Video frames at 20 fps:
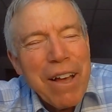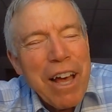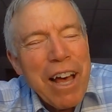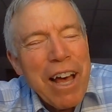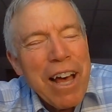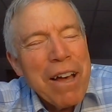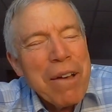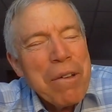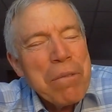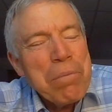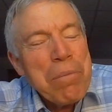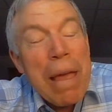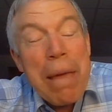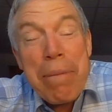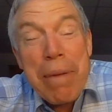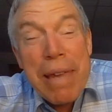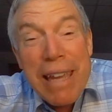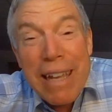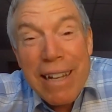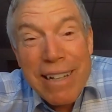
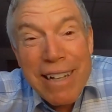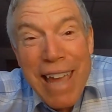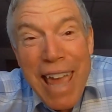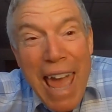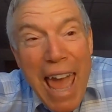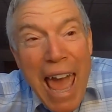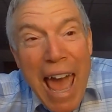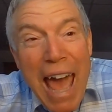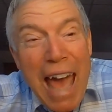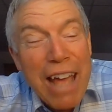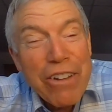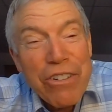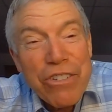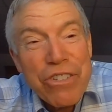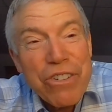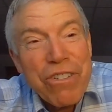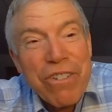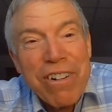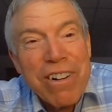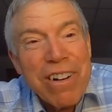maybe in
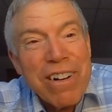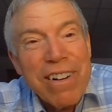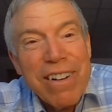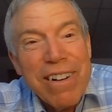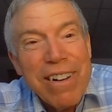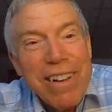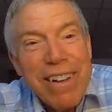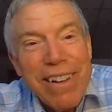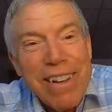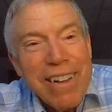cash or